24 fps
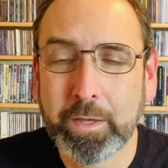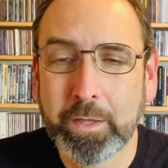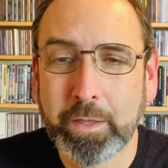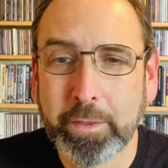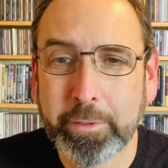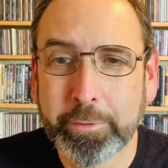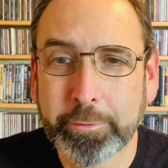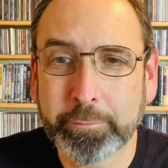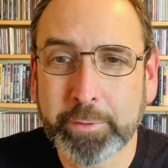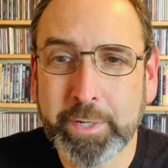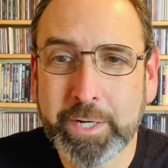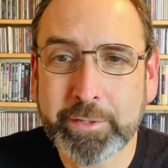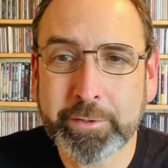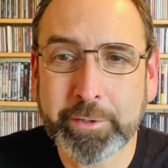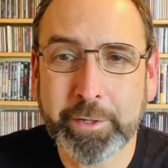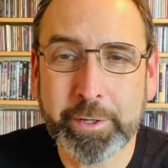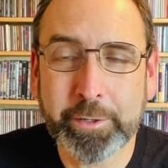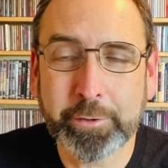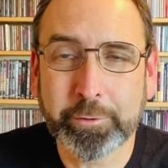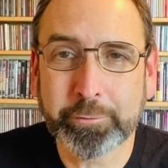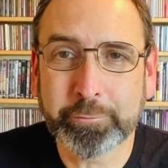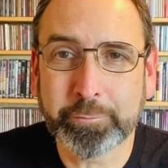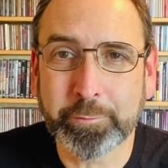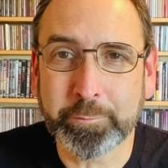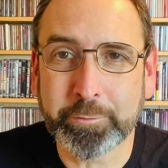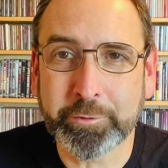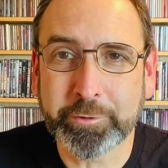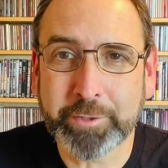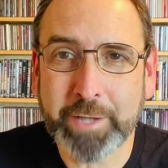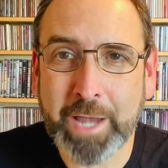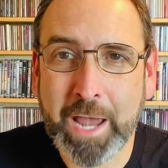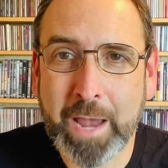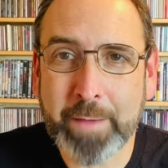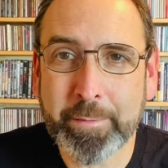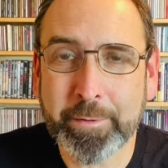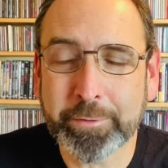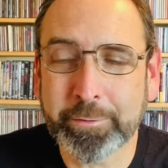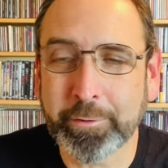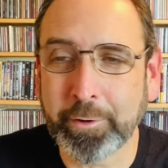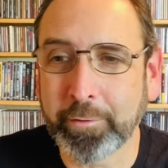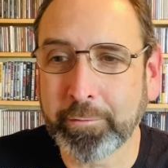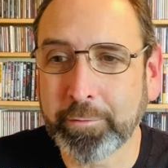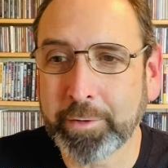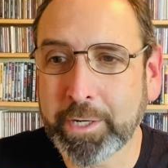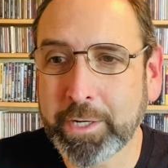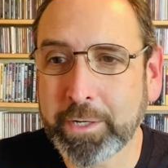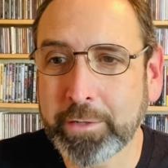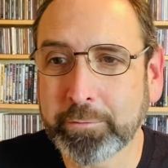Three titles from Sabbath
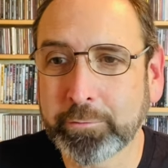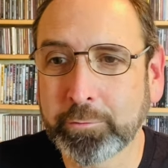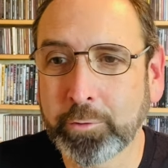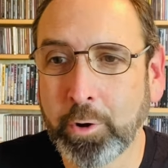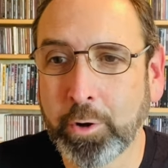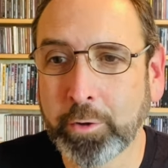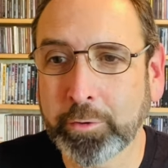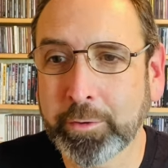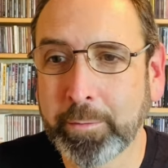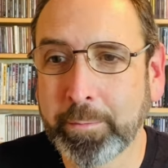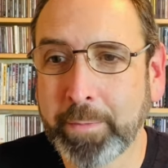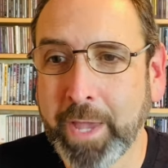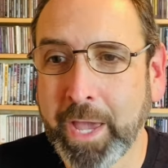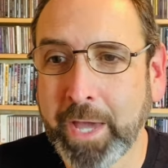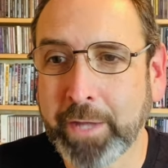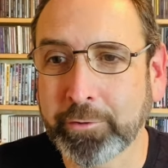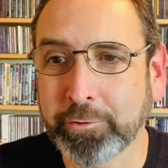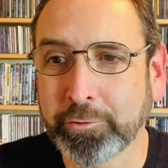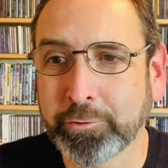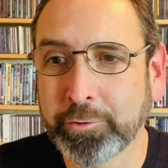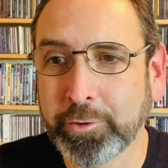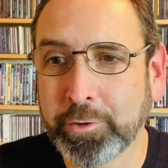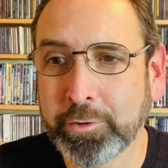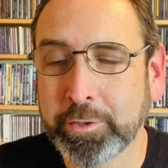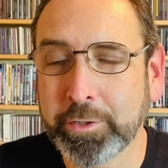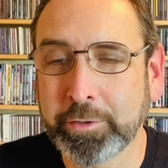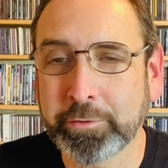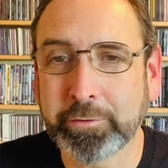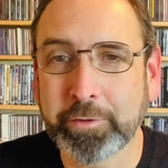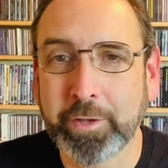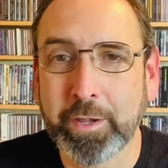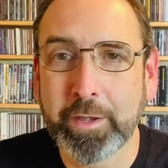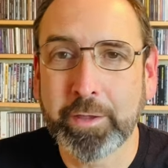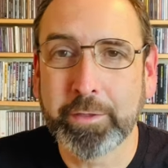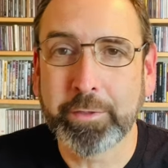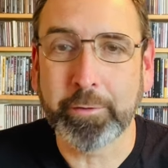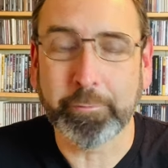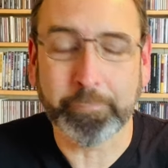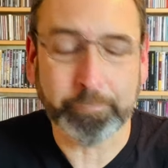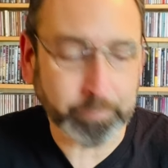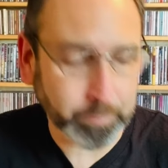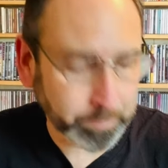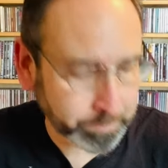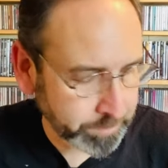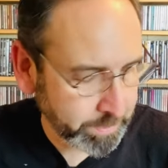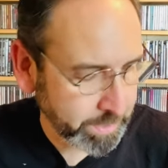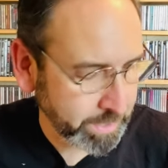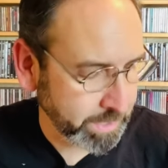already talked about and showed you the
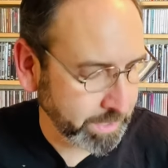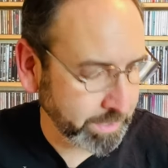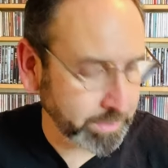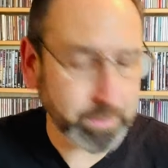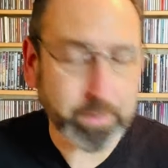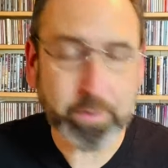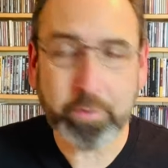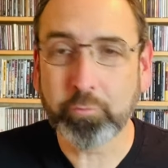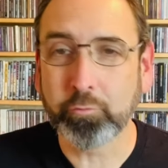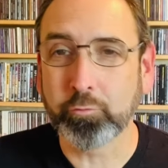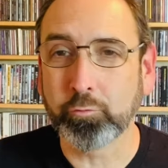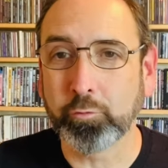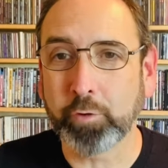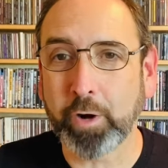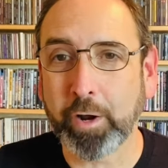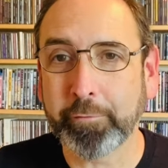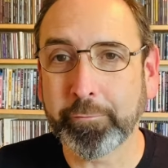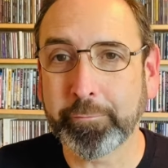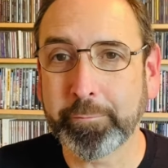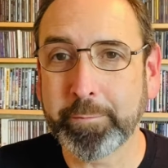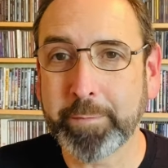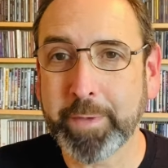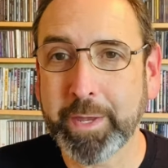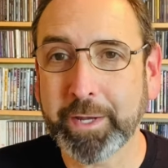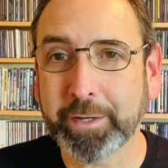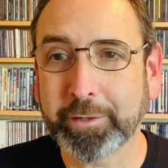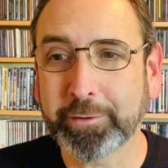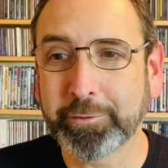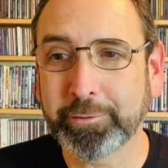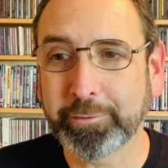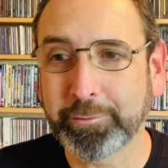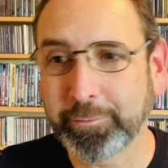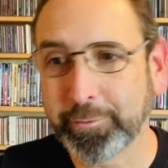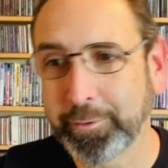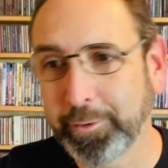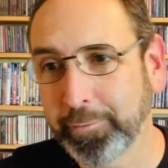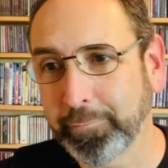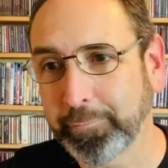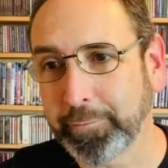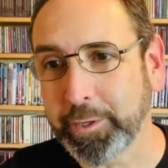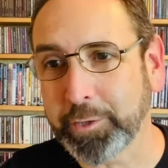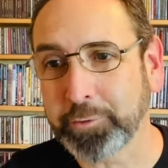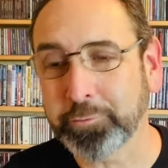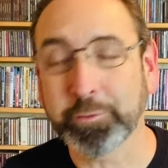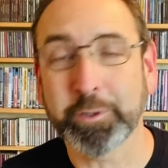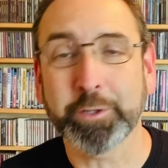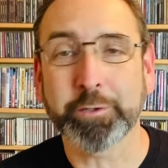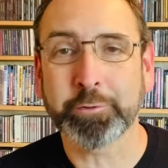Forbidden Rough Mix
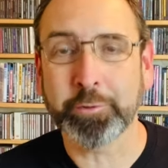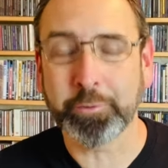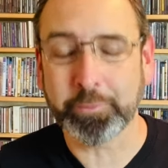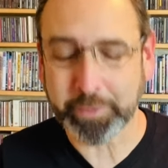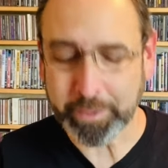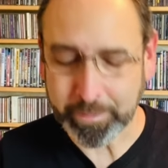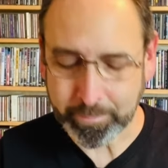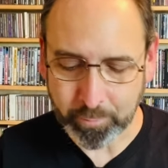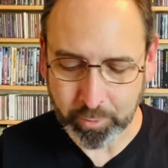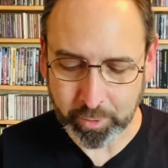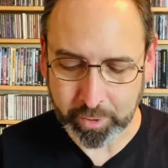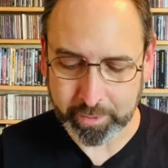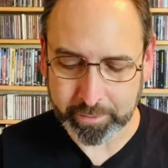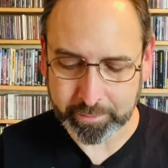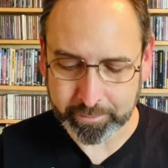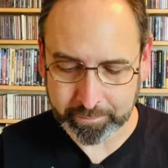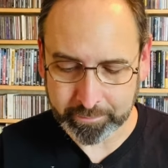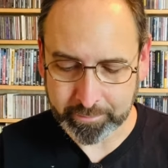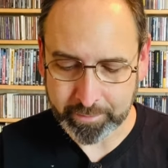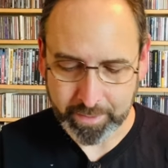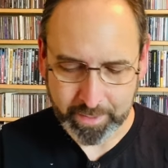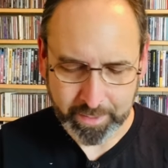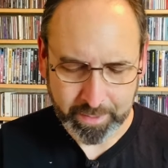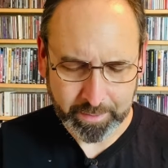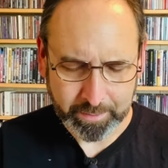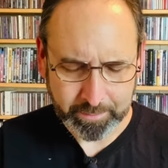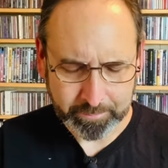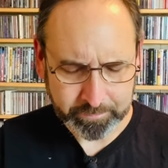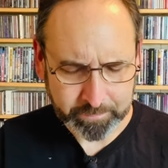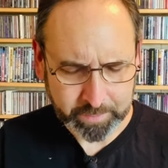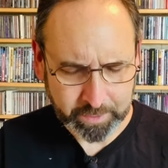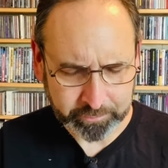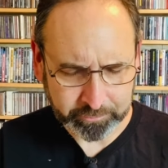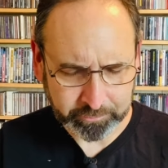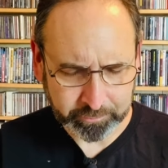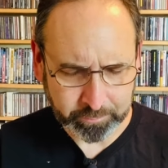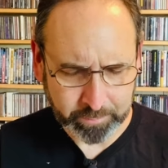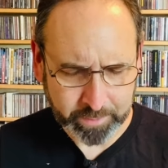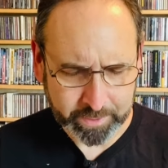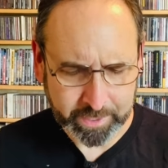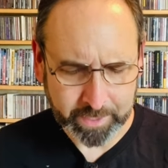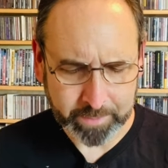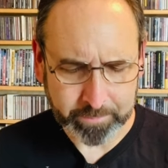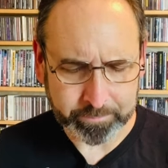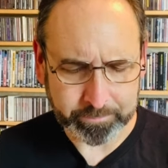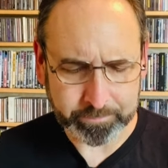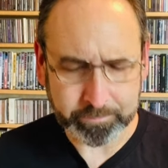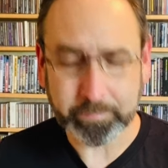featuring Tony Martin. Not sure why
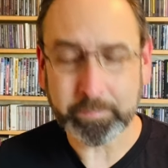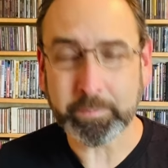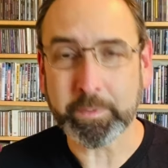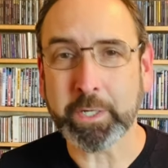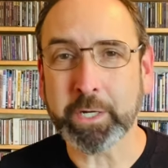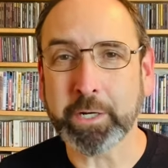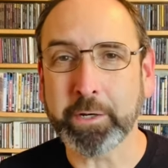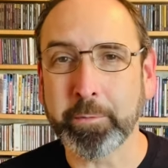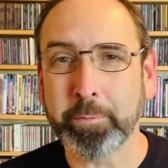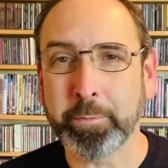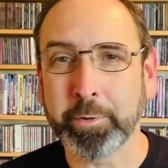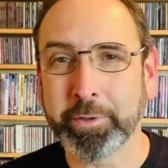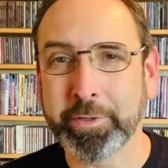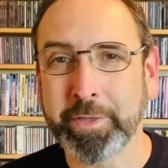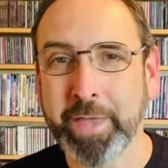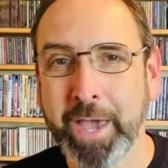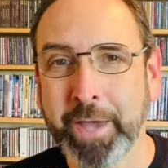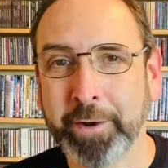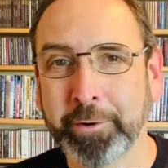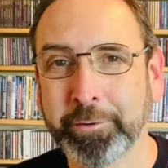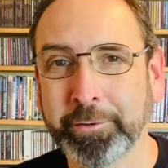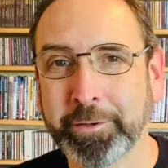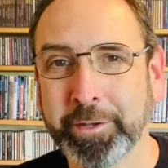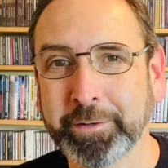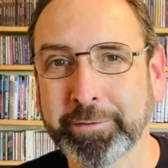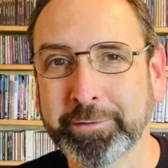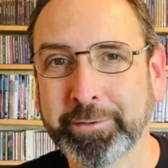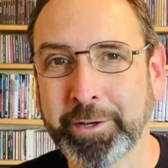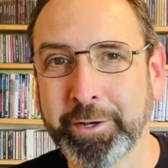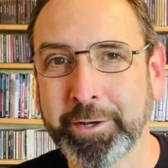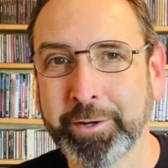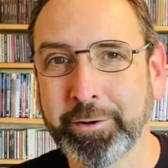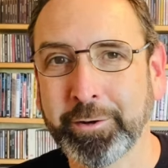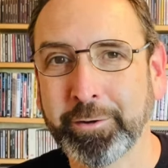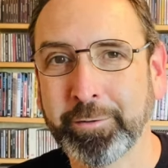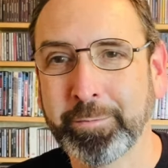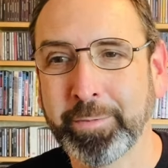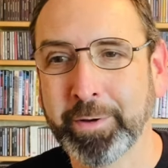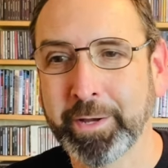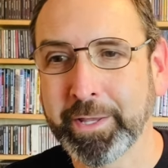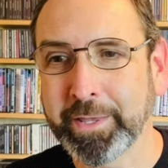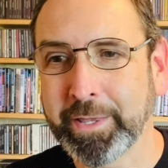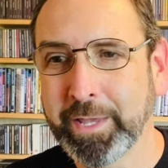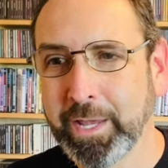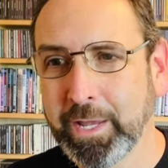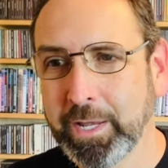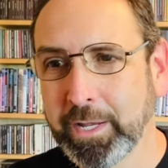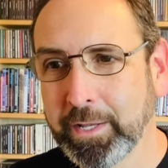they needed to put that on the title, but
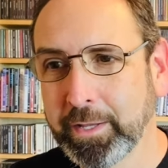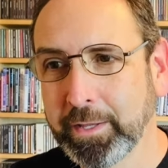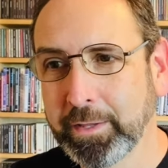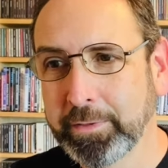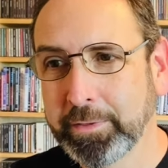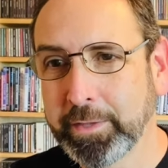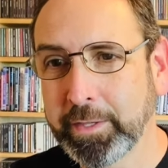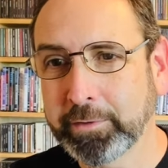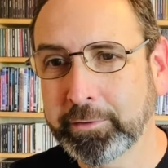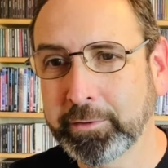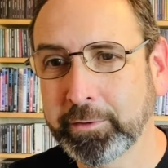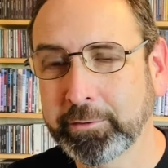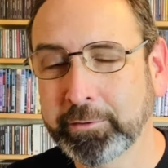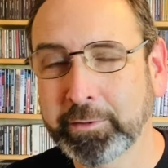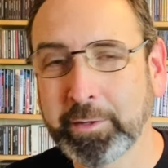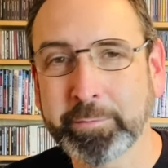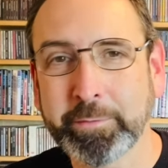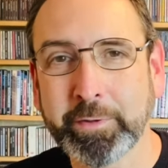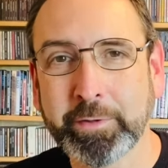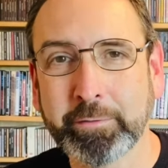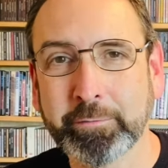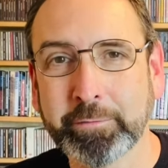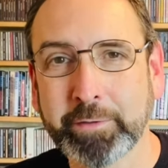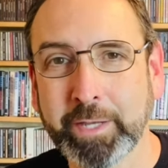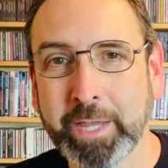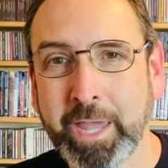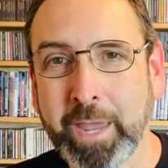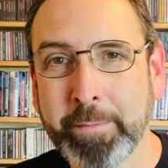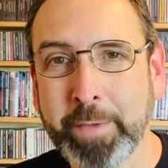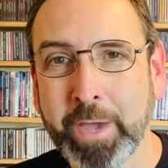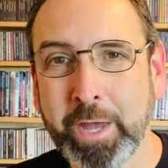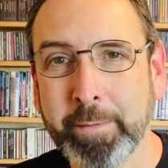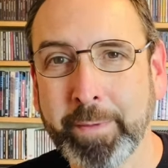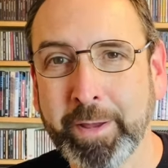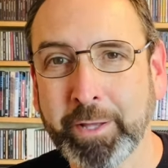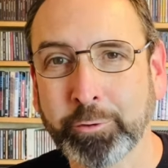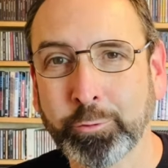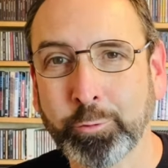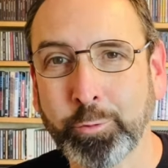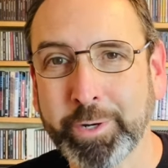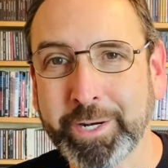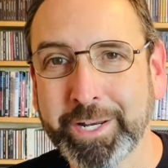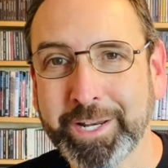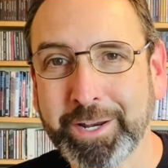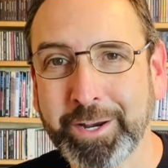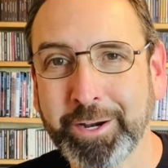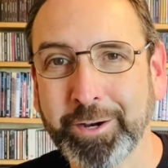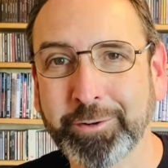this is something that came out about
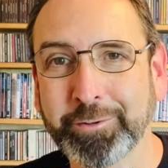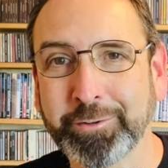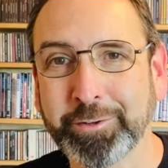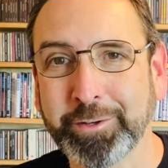20 years